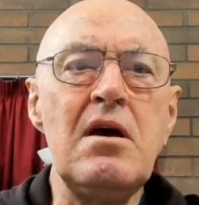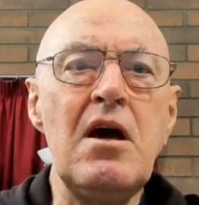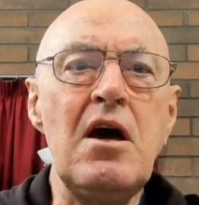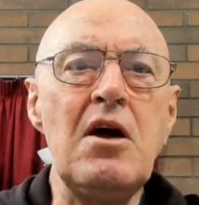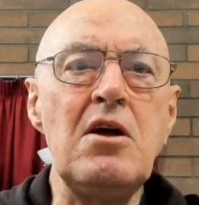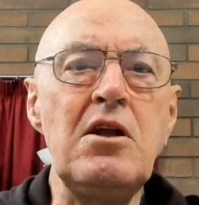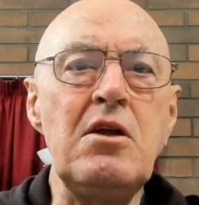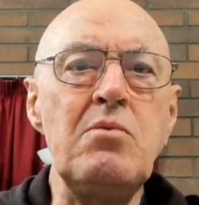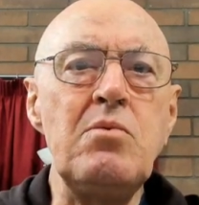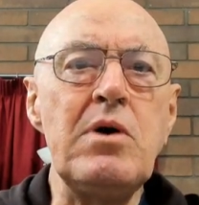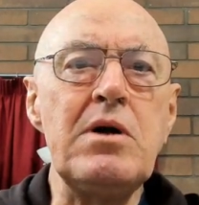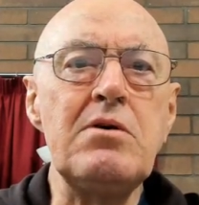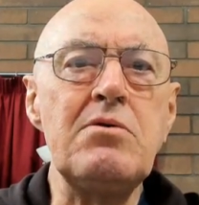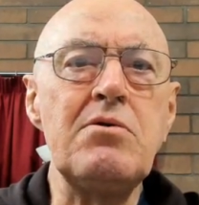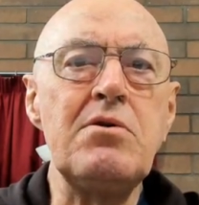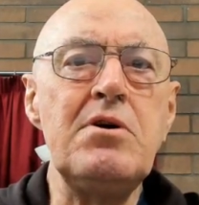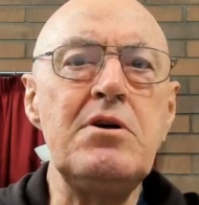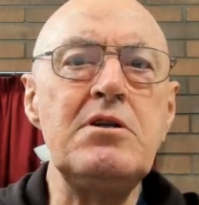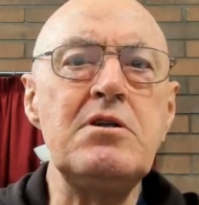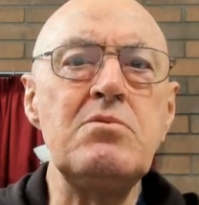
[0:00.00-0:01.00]
Only one
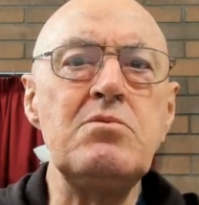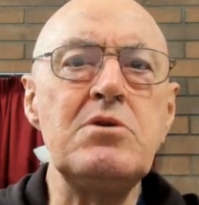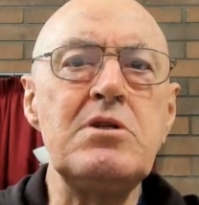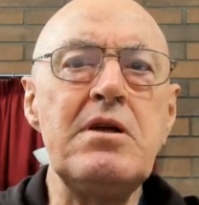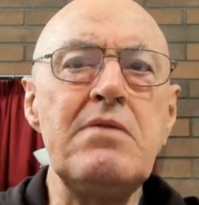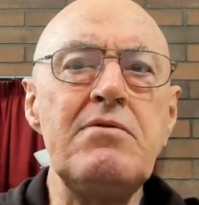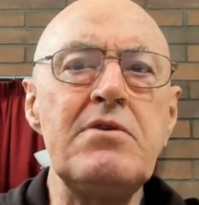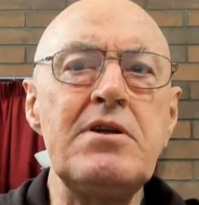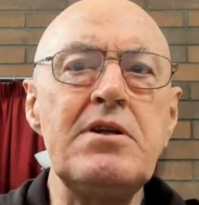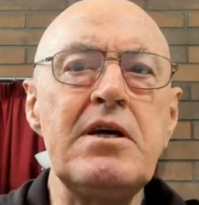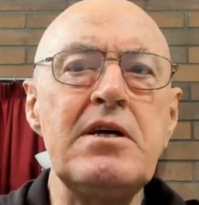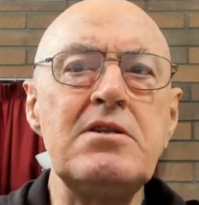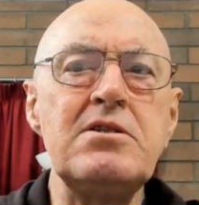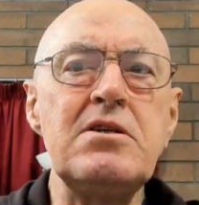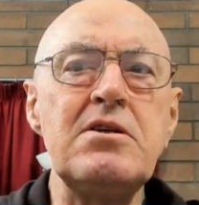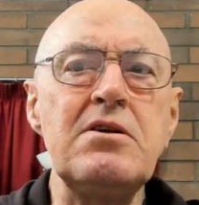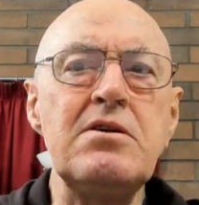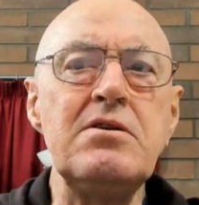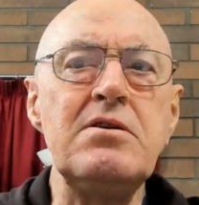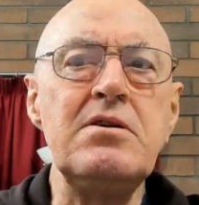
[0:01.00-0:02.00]
creature was never
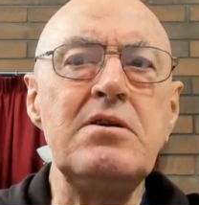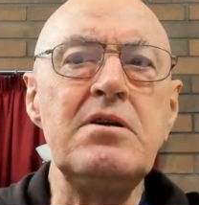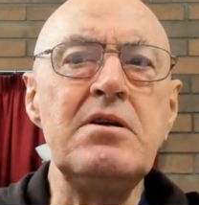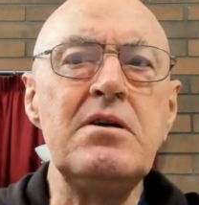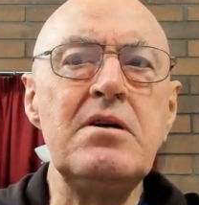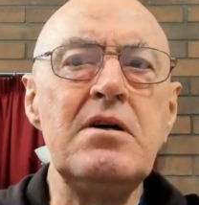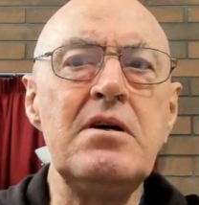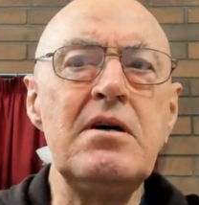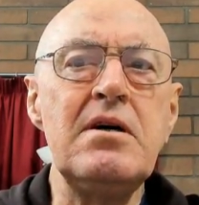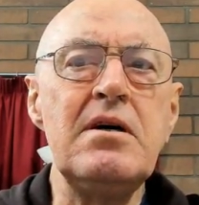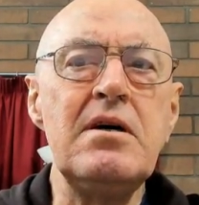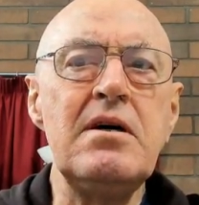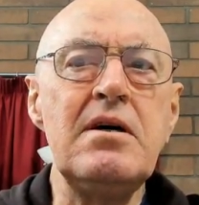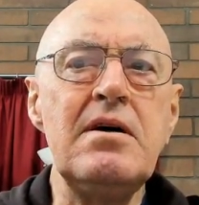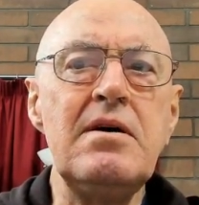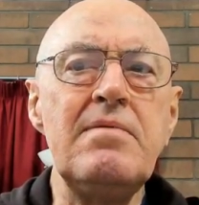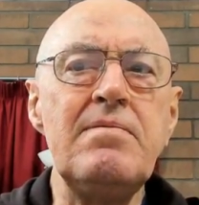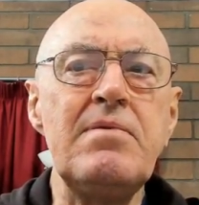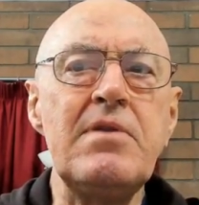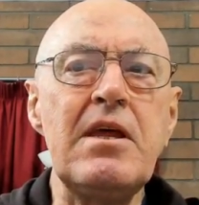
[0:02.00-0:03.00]
tested,
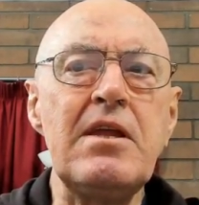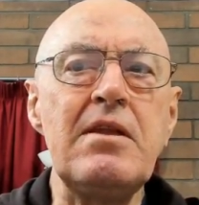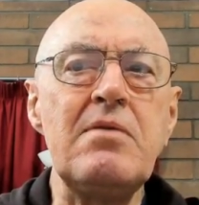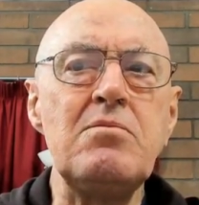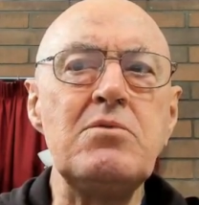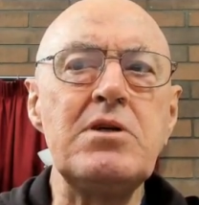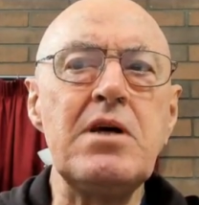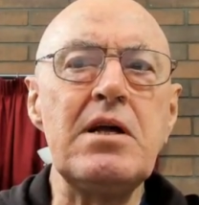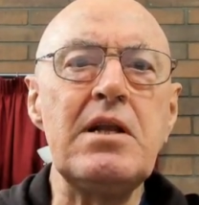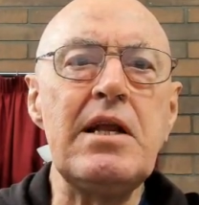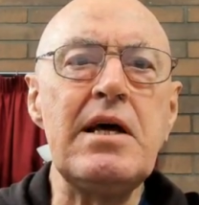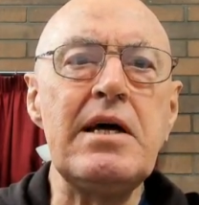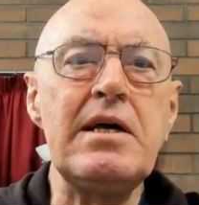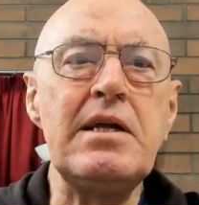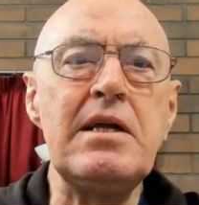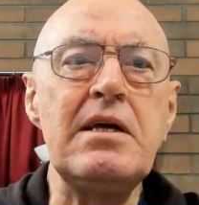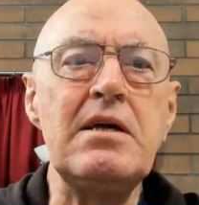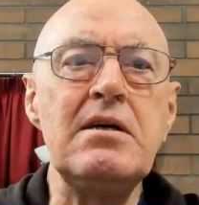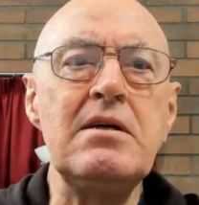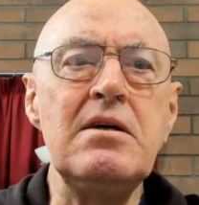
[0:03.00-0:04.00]
and that was Our
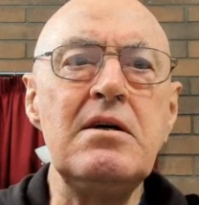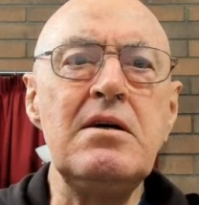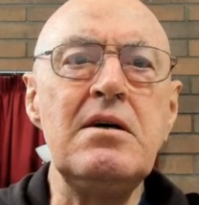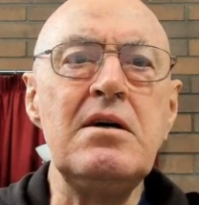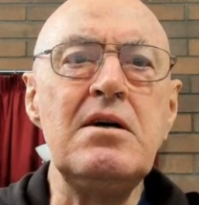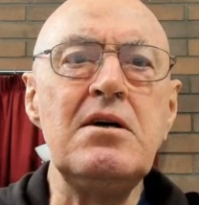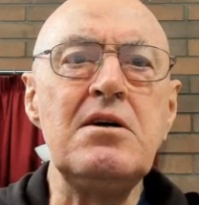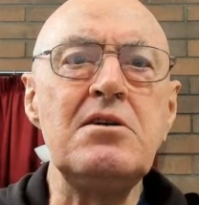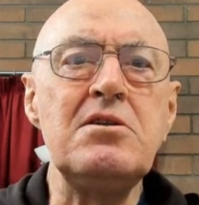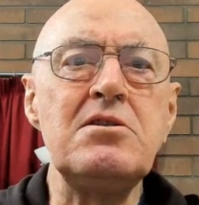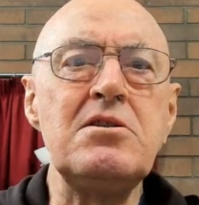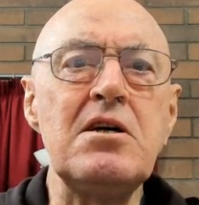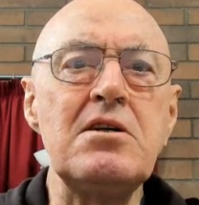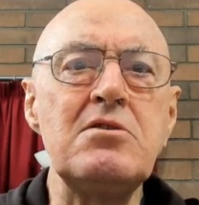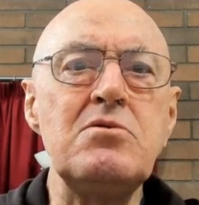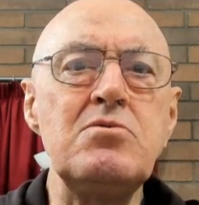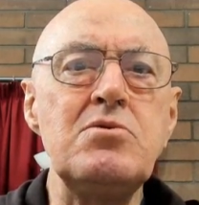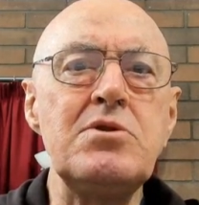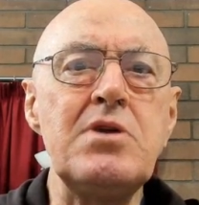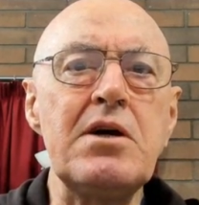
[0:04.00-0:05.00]
Lady. Such
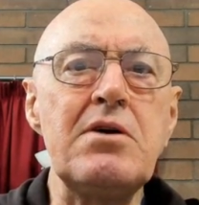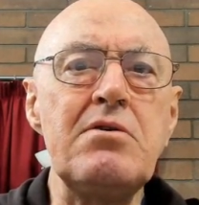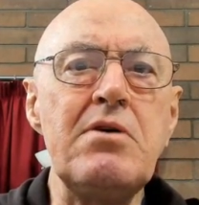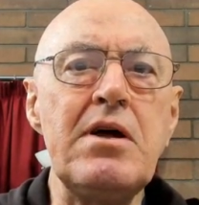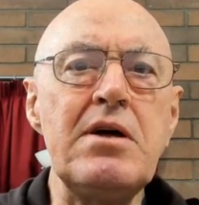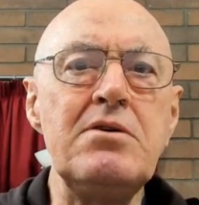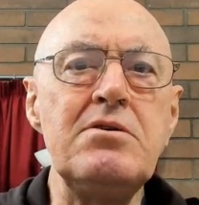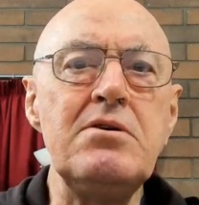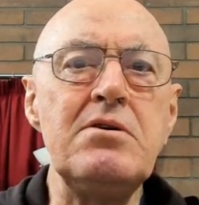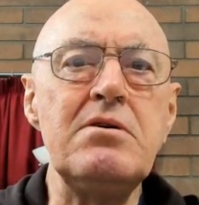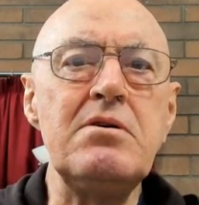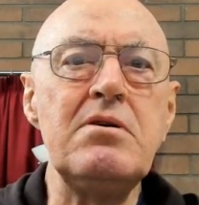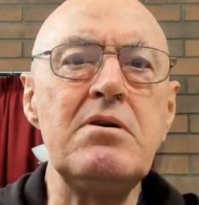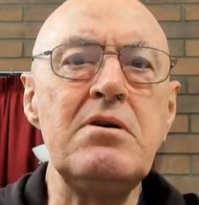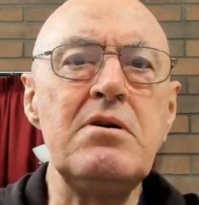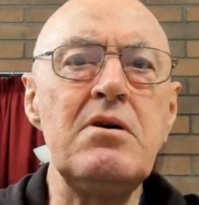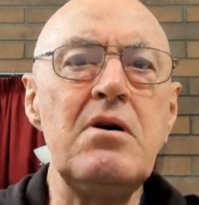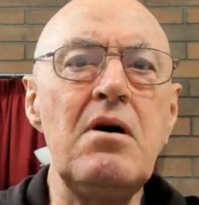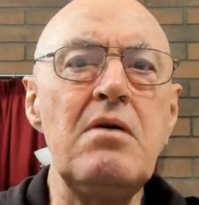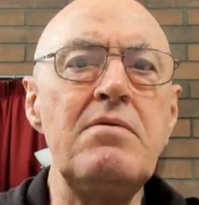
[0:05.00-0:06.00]
was the grandeur
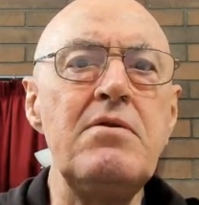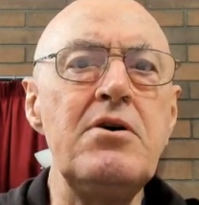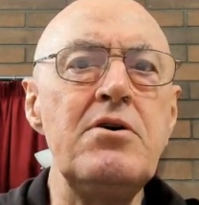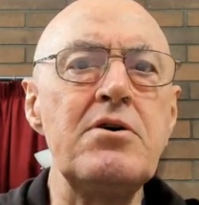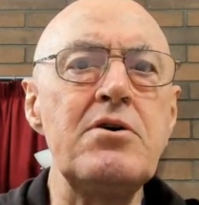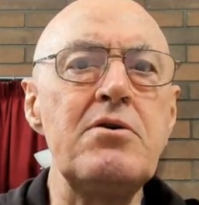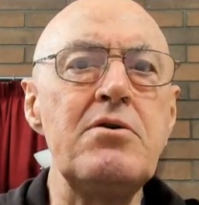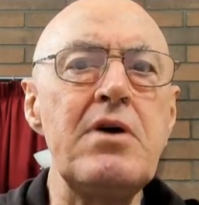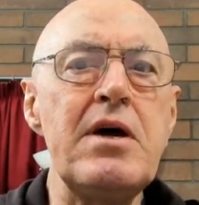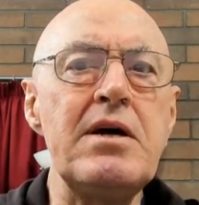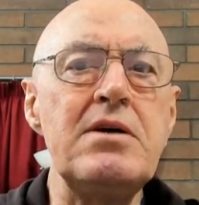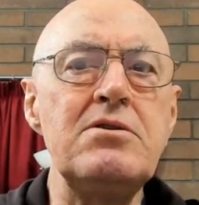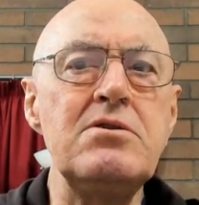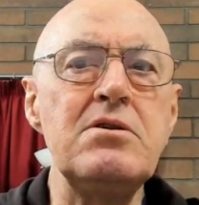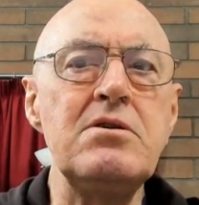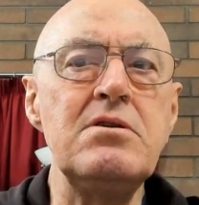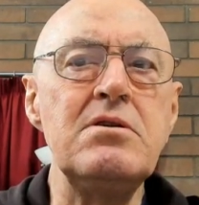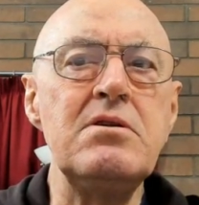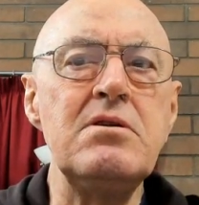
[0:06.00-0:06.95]
of her creation.